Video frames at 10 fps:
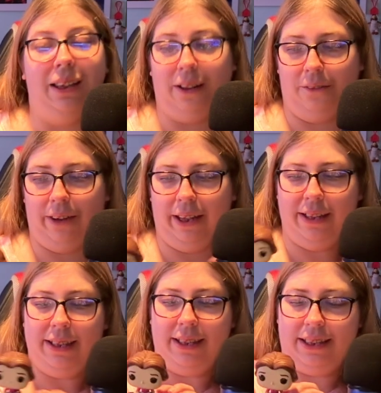love
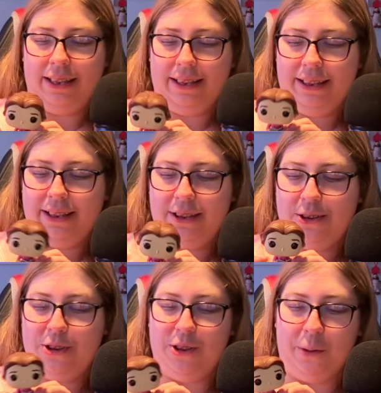this
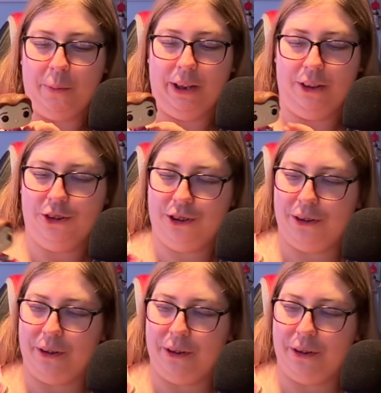so much